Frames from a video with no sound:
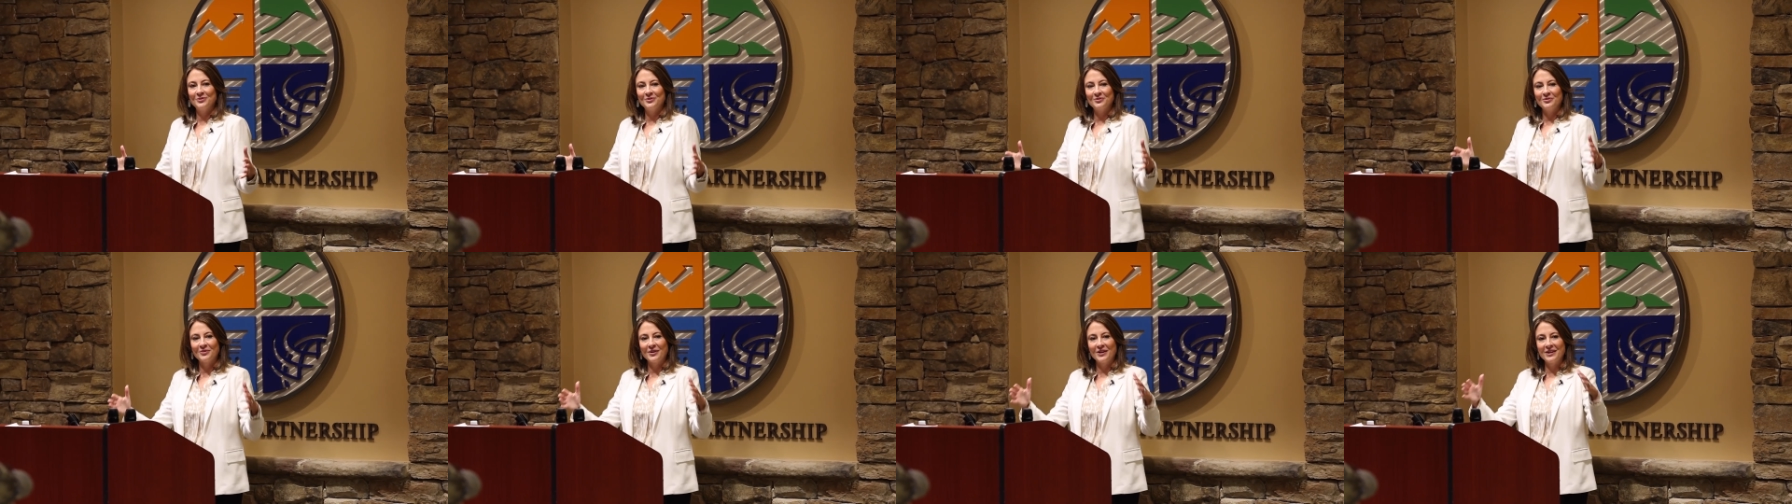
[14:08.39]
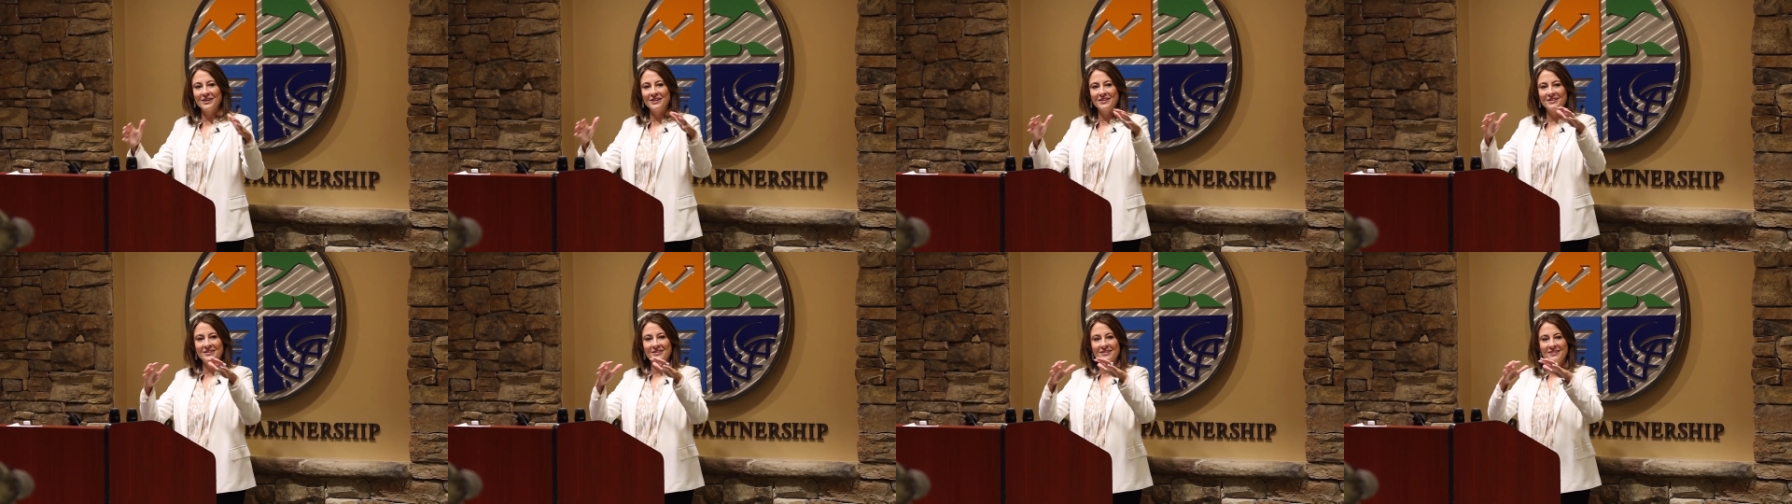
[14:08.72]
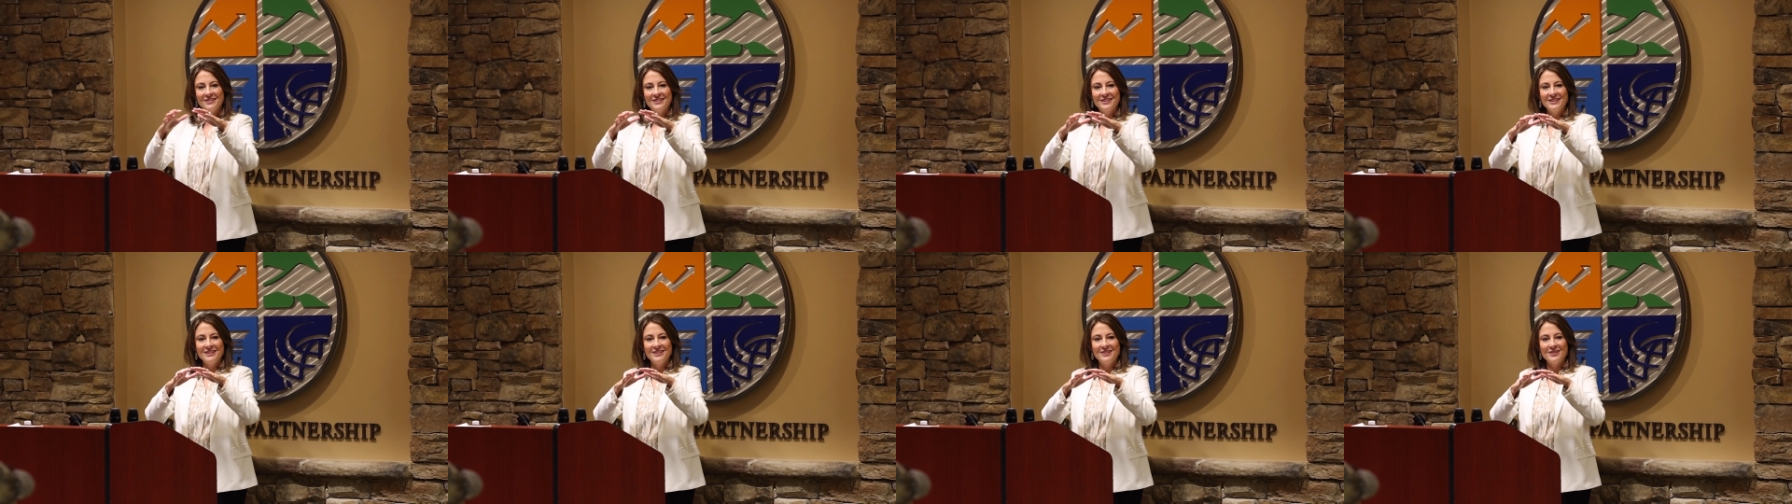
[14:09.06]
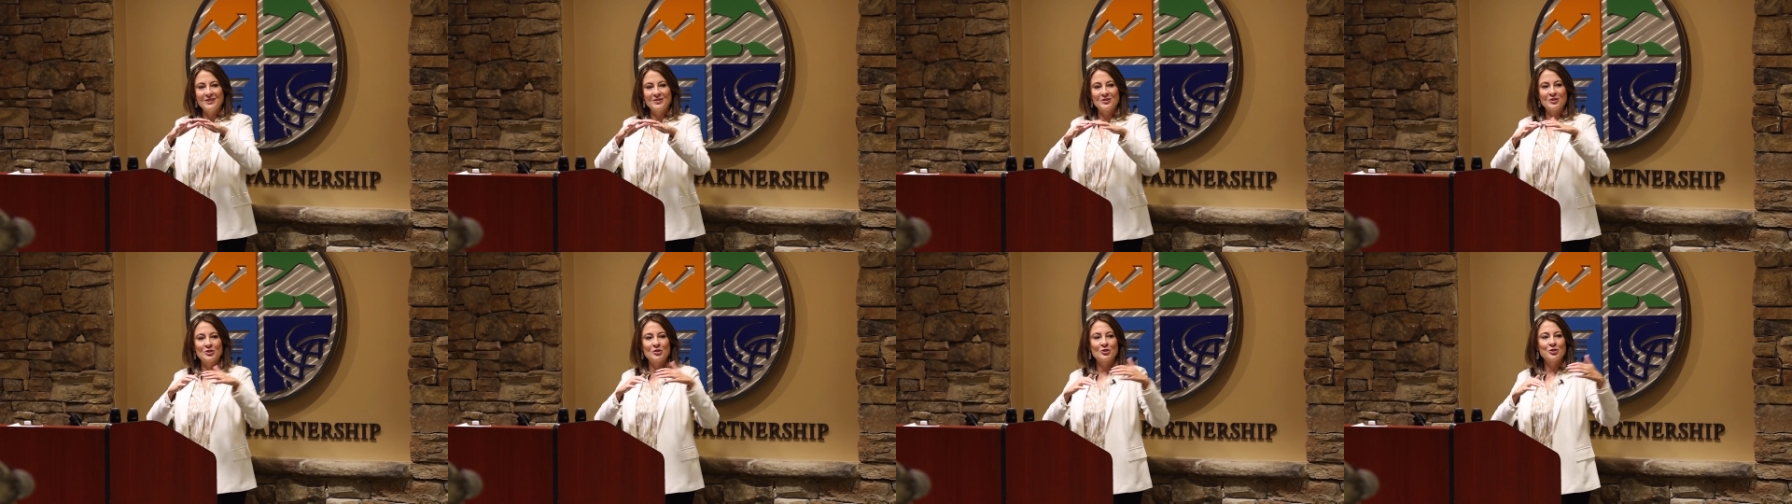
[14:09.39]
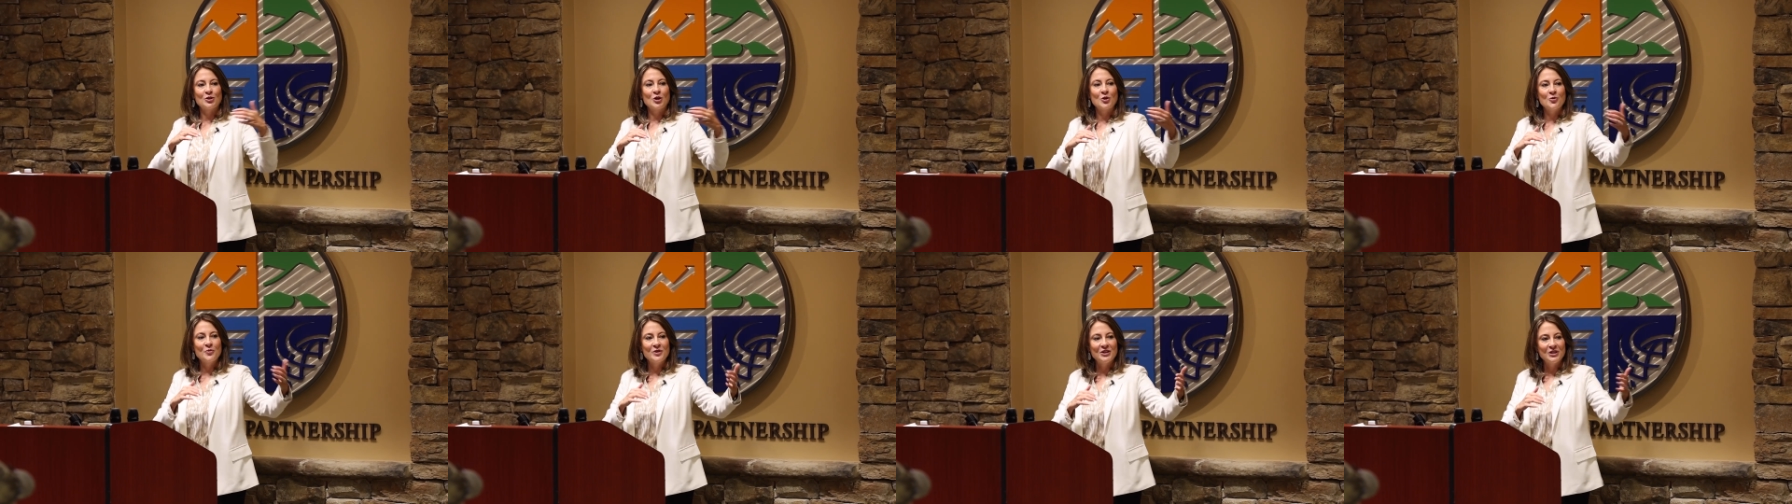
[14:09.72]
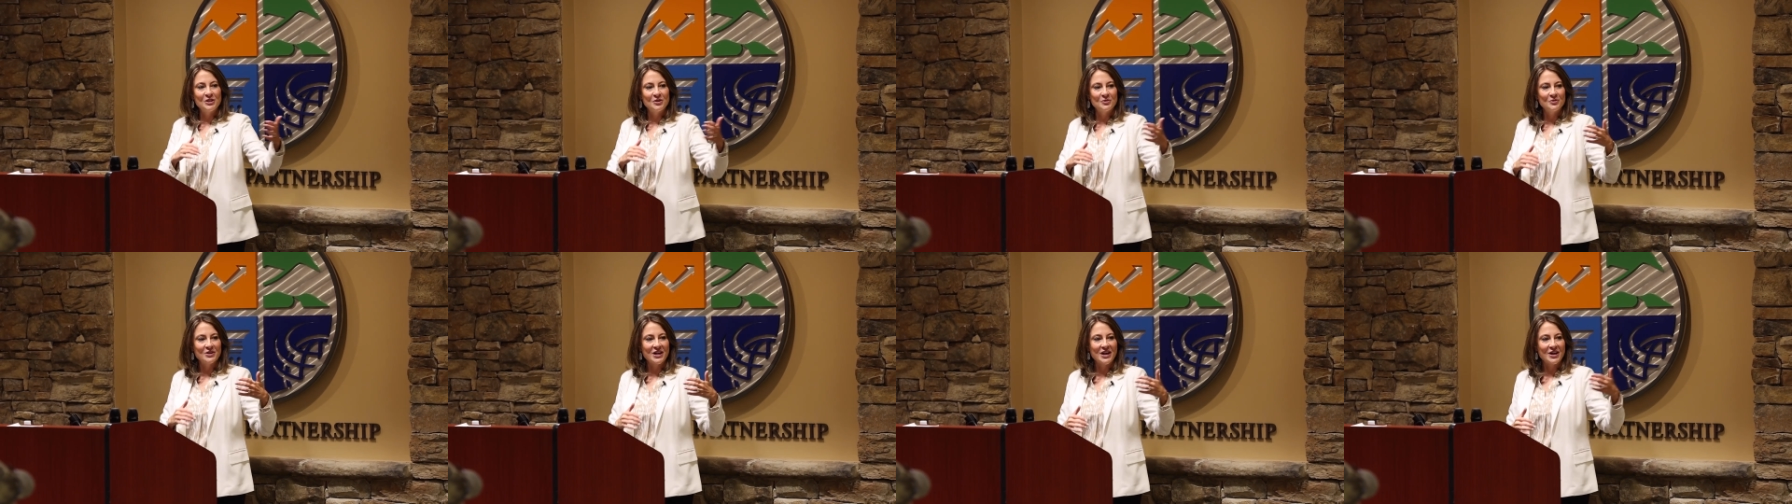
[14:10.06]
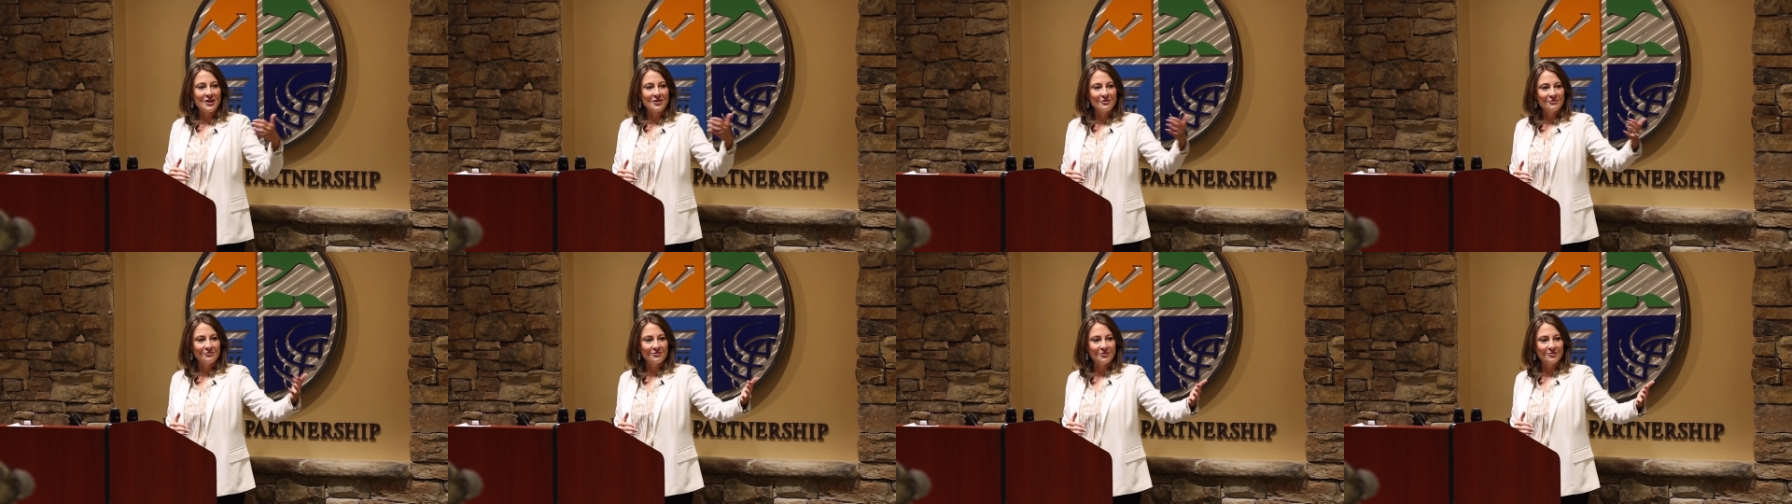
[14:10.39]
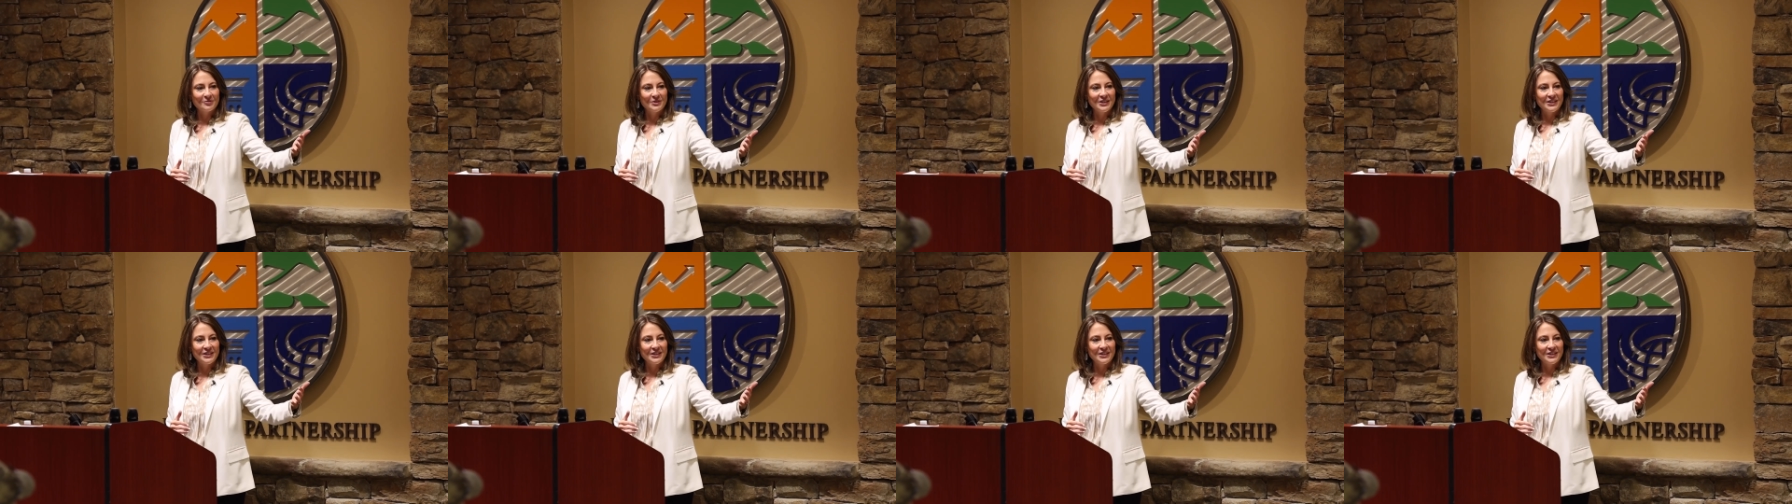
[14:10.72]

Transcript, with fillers: right? That's slowing you down from